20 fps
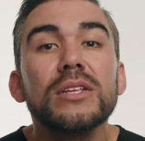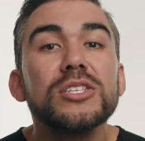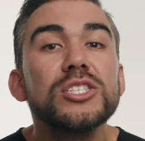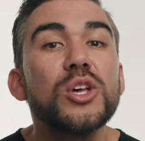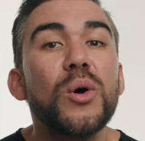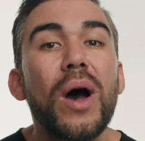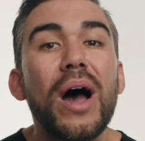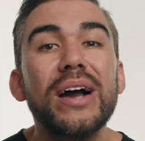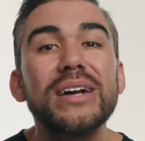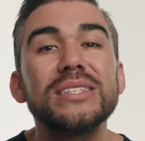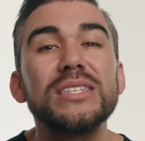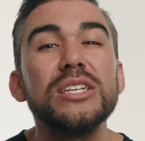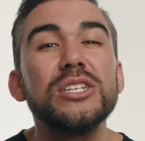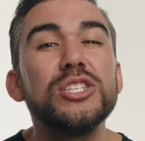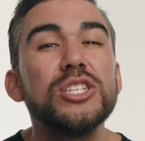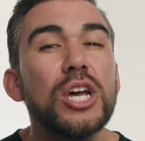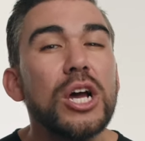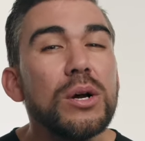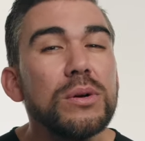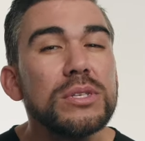So
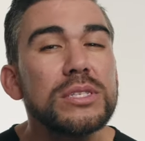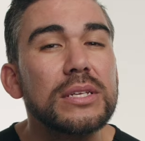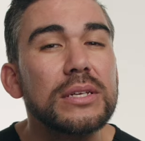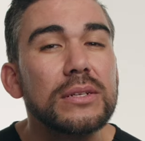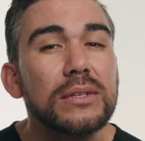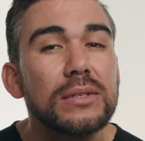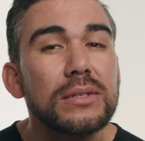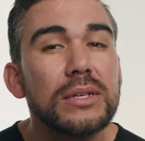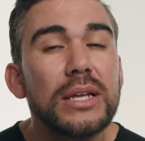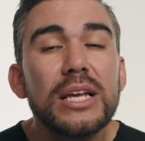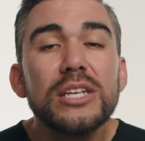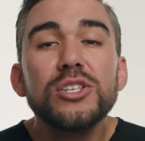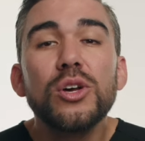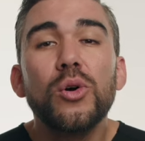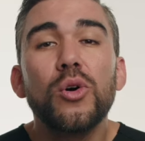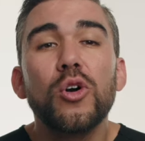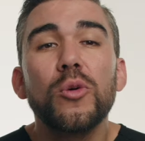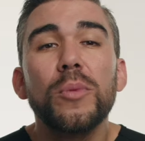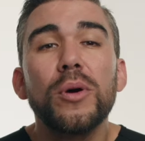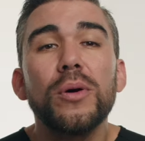oxytocin is a
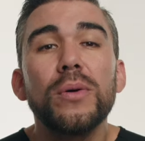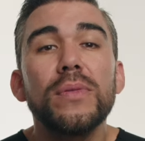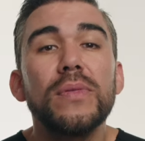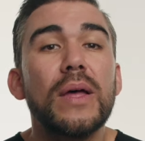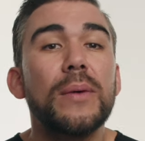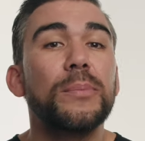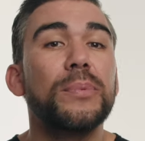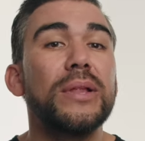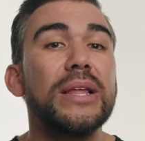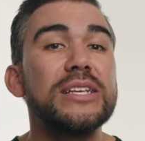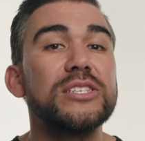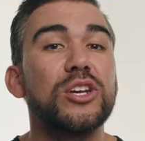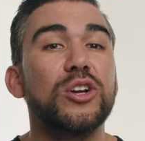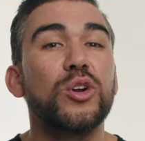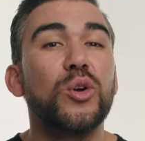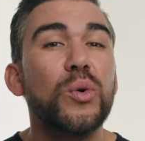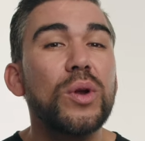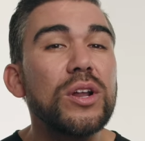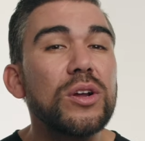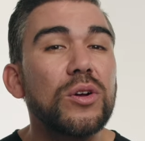hormone that plays a
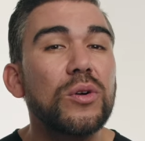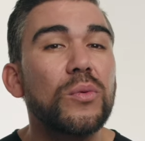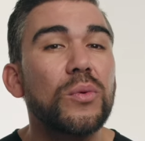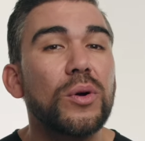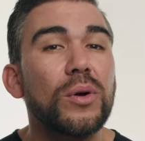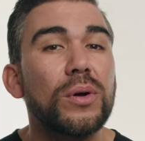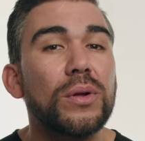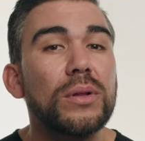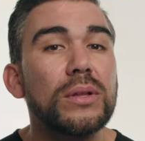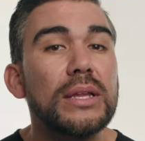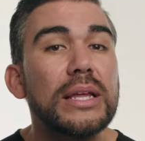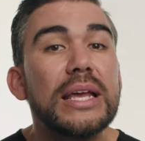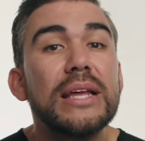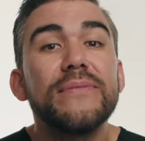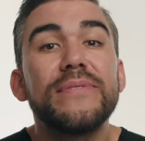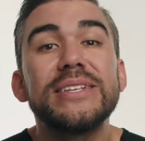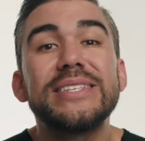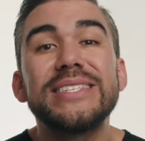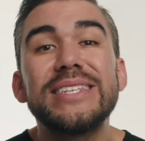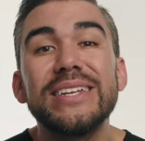critical role in
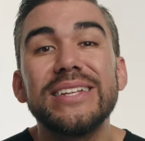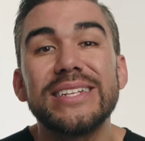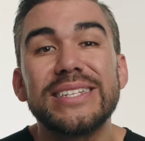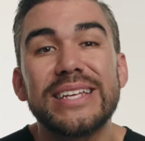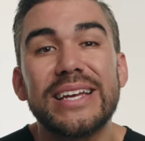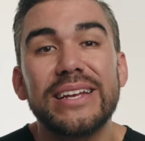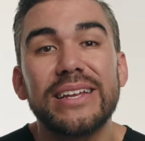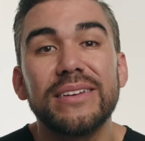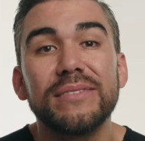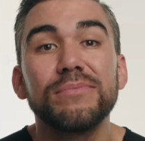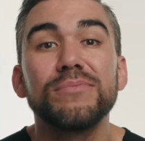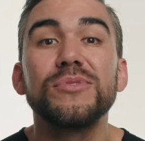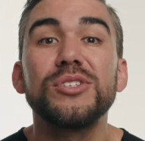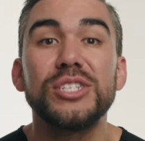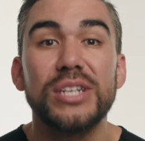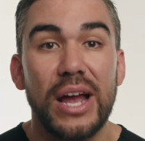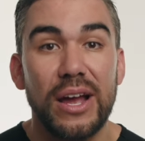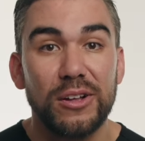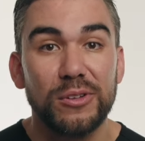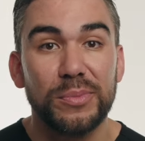facilitating
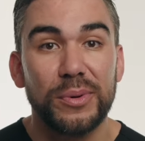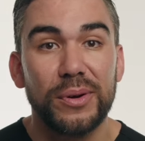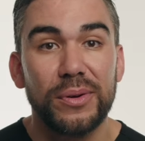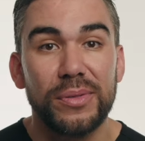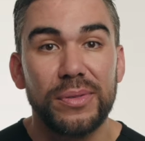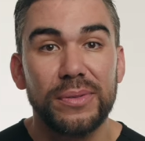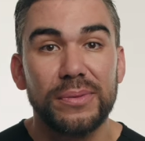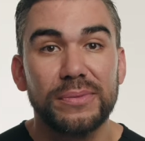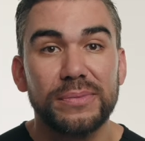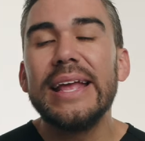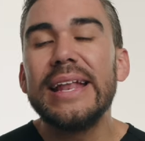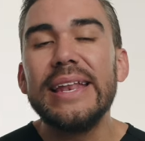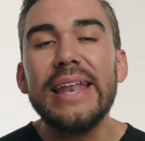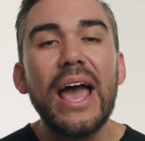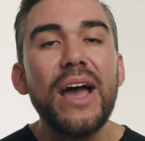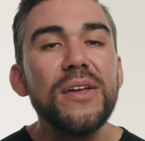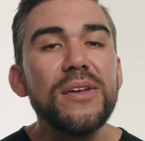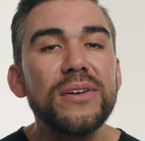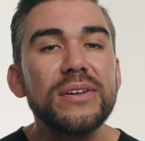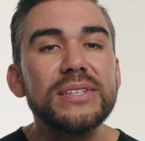childbirth.
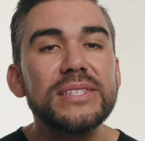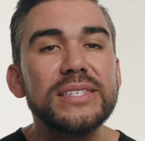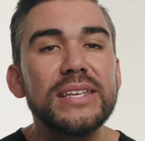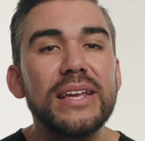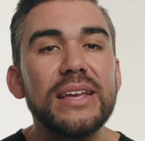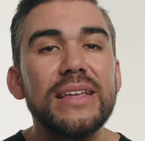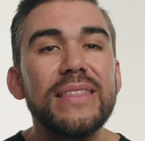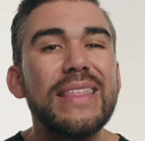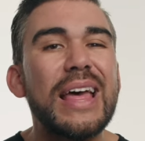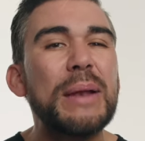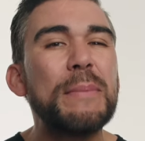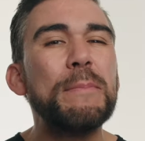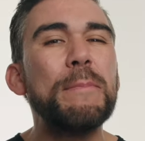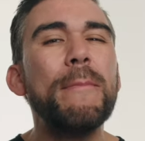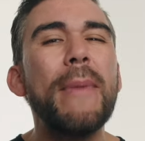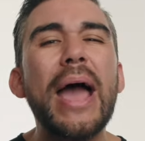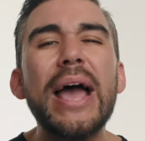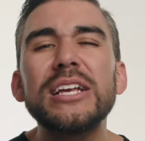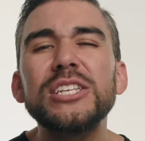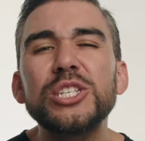Now you can see that
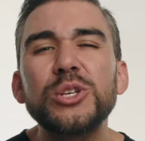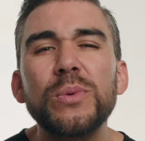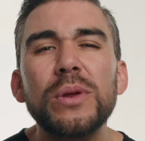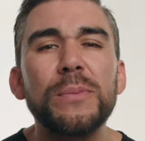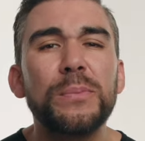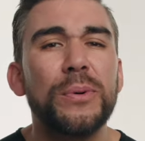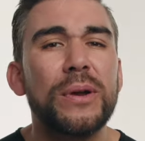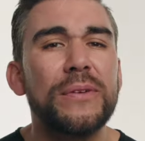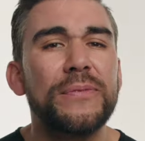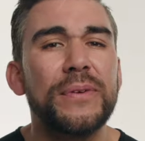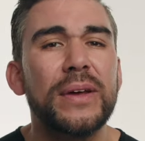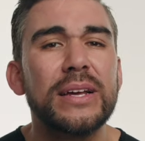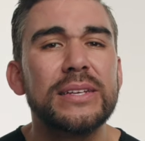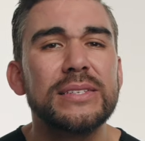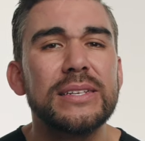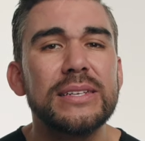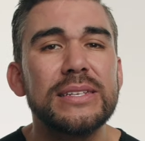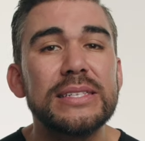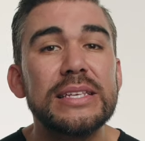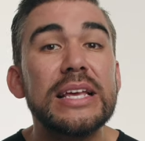mastering
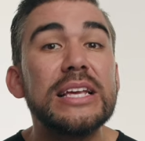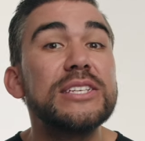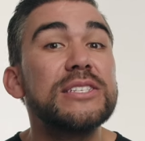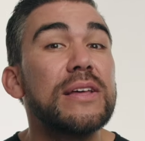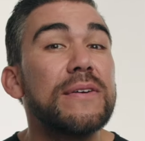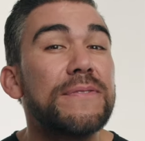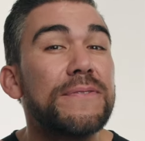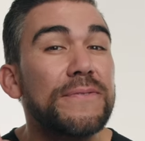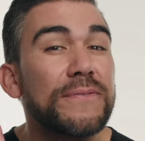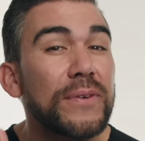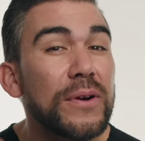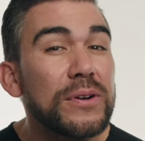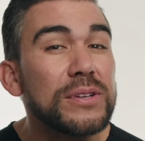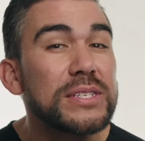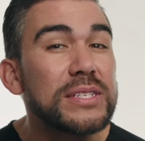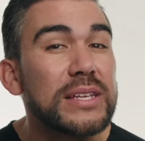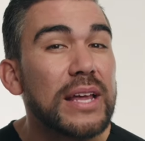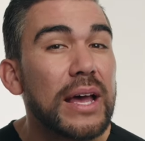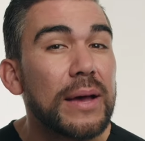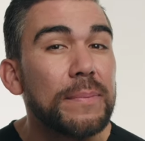prefixes is the
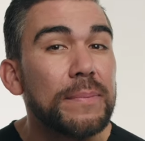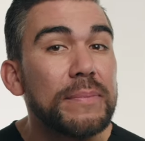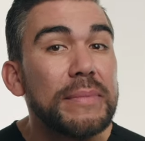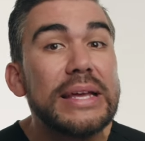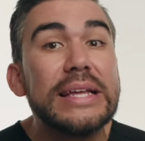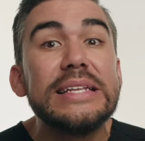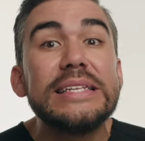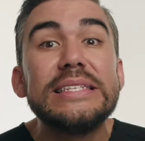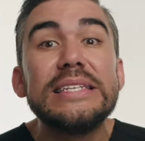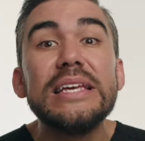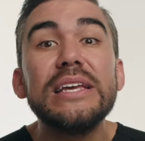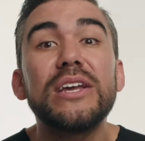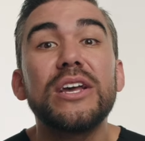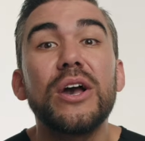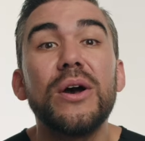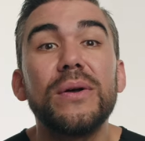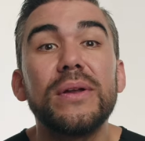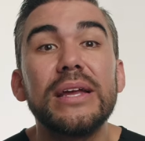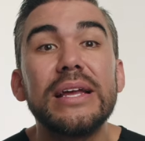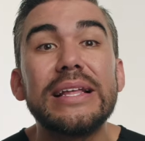first step in
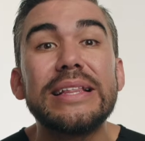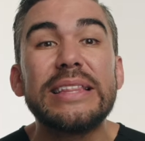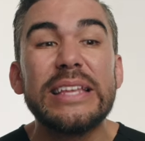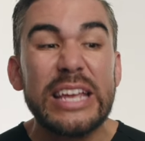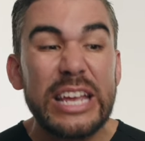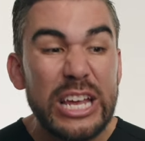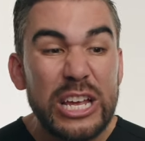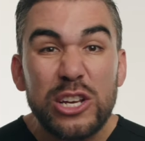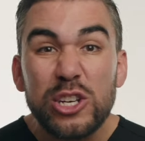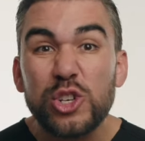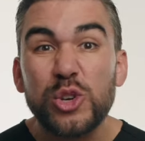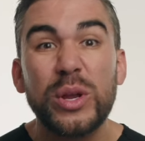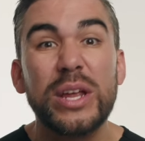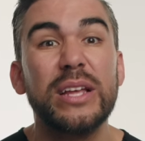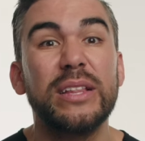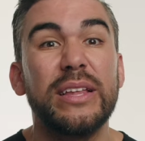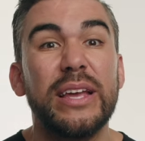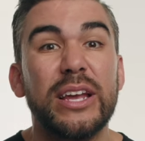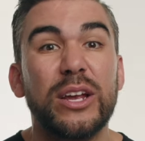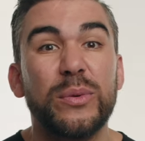decoding the
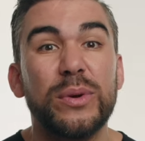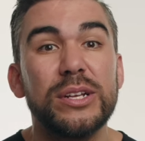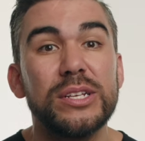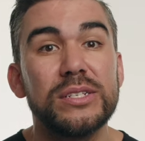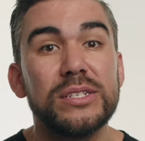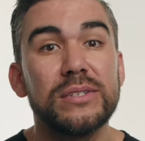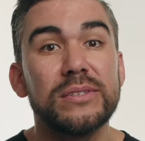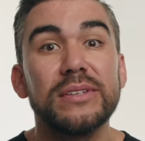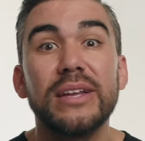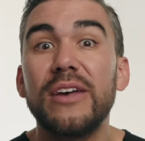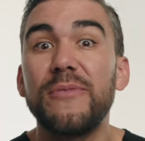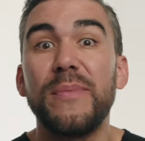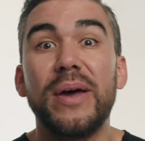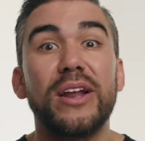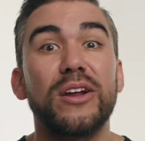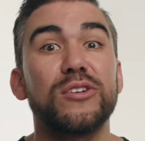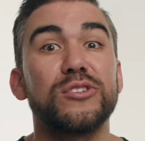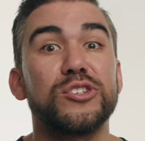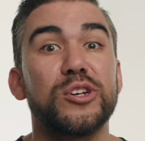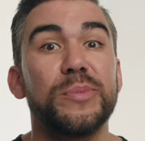intricate language of
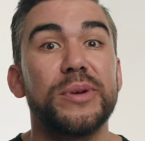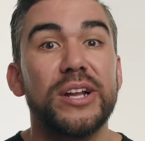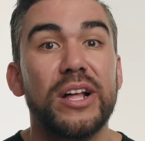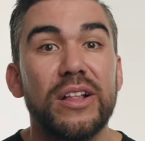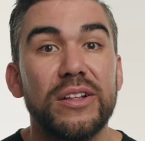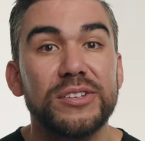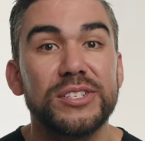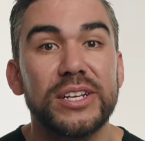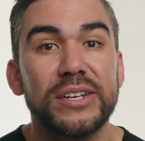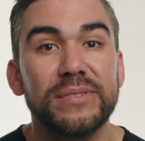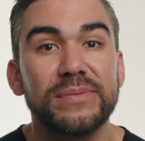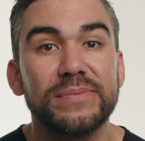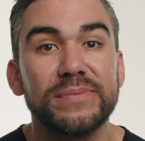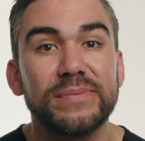medical terminology.